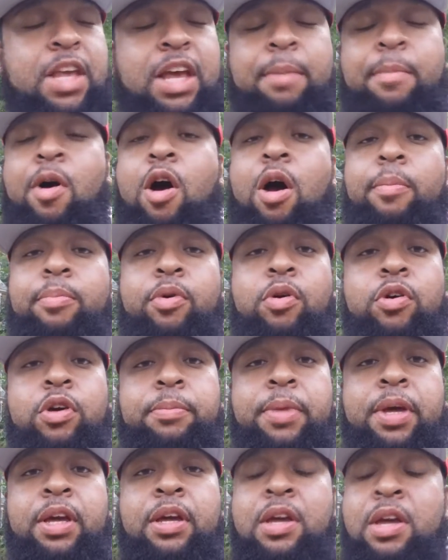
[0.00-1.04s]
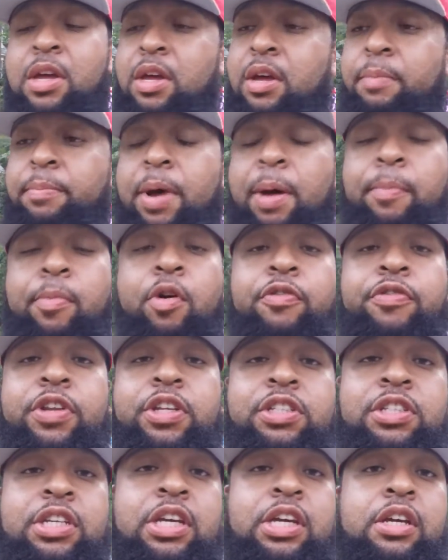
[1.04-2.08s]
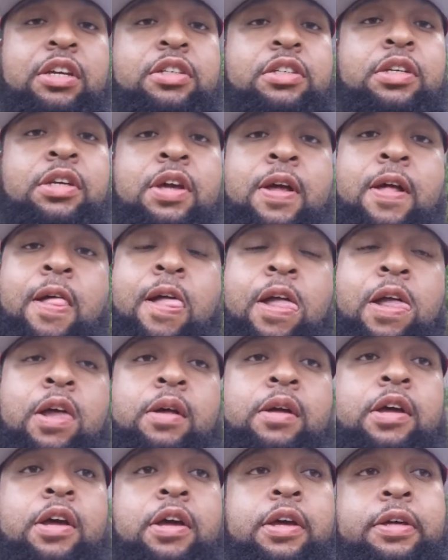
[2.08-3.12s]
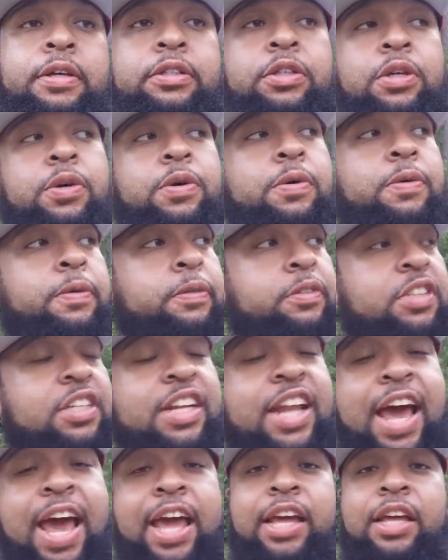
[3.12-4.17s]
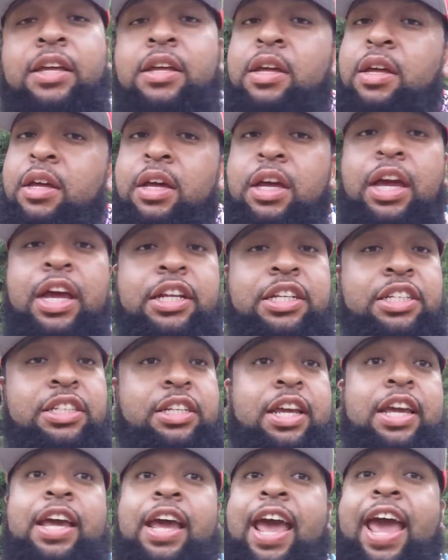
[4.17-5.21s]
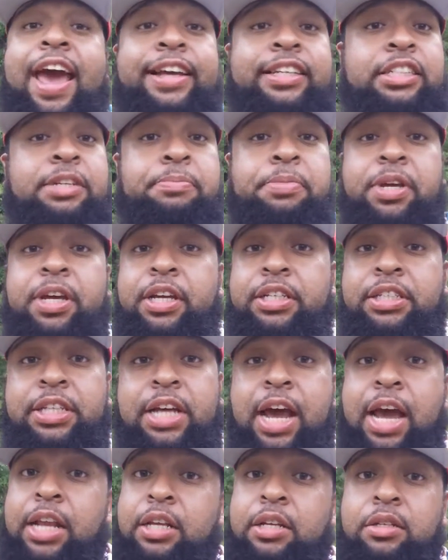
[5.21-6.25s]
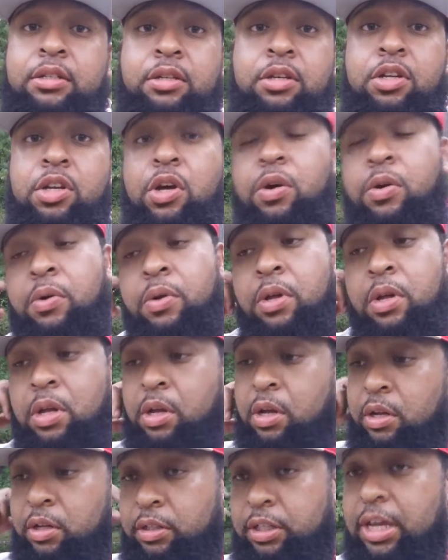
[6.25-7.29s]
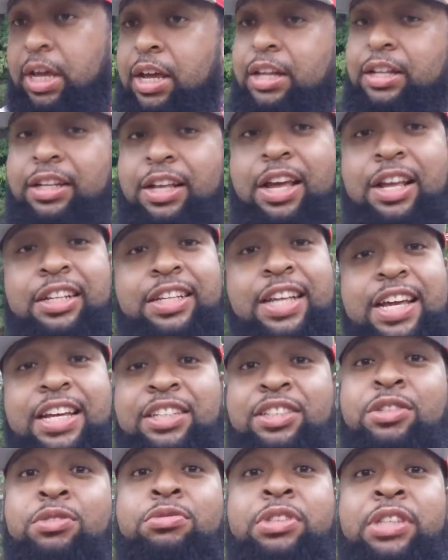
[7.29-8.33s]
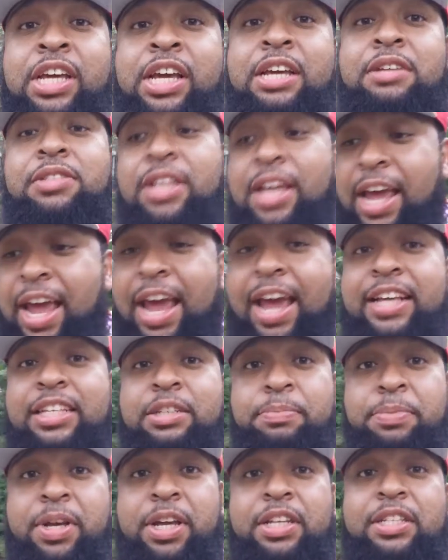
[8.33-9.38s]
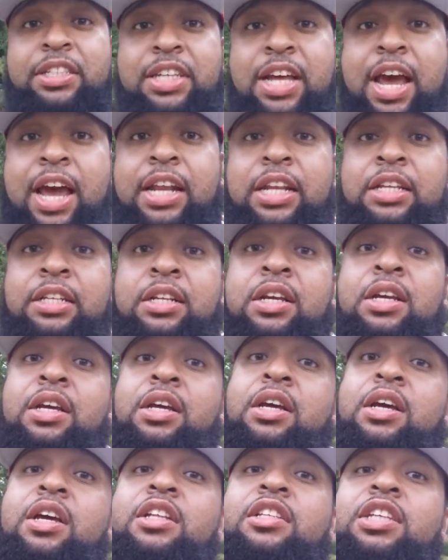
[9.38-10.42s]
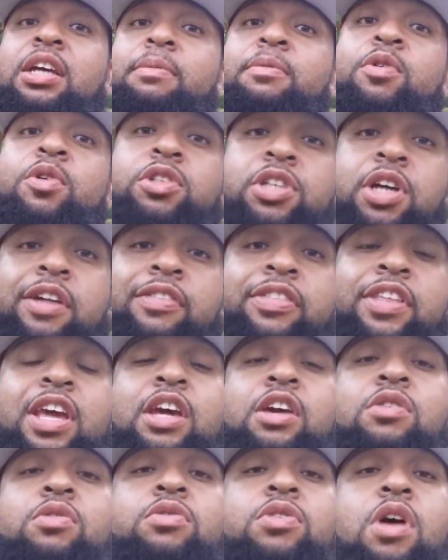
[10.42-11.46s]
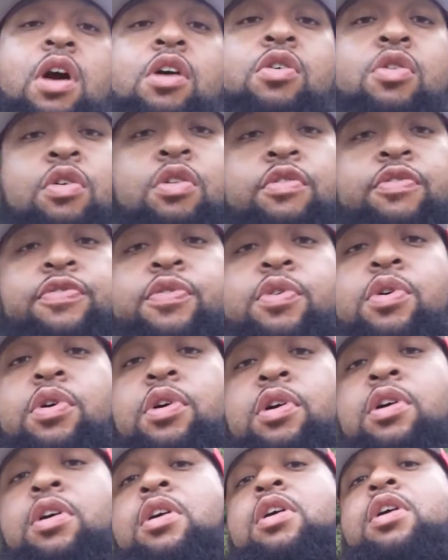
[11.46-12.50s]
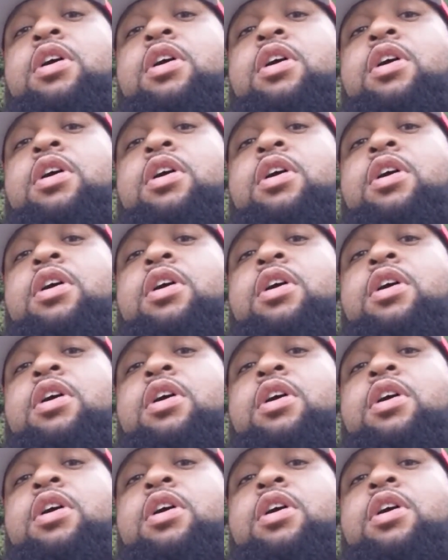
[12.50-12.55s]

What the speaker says: I'm heartbroken, man, by both of these teams. So tonight, it has to be exciting, you know. These two teams, it has to be exciting. Tell me what y'all think, who y'all going for.